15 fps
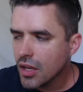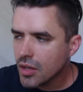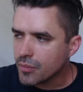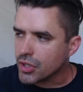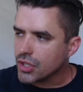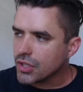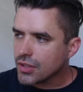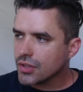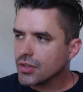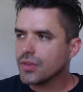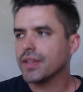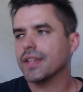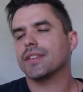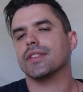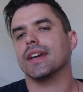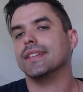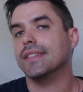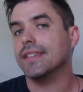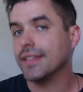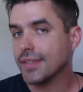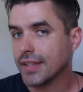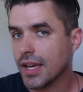but you can do things like
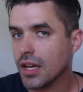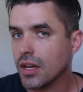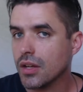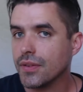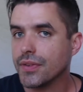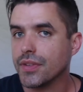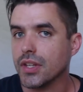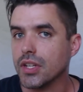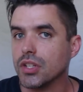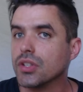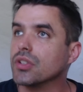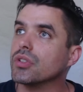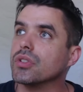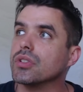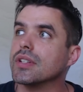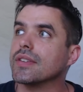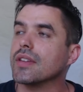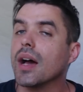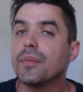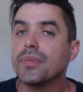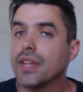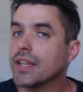discounts, and you can do just
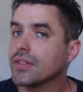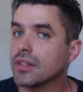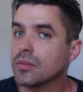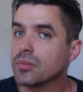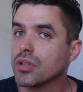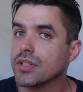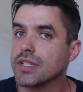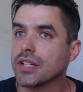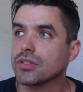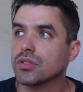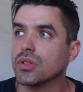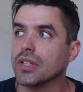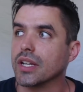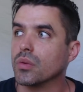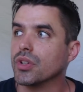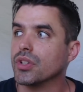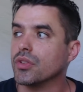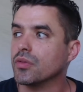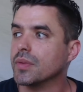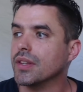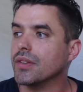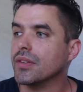updates on the project or like what you've
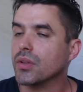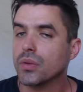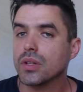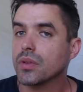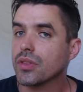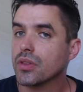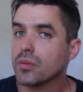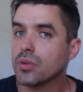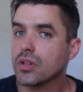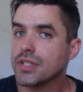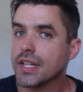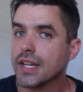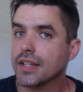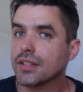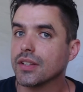been doing with the project.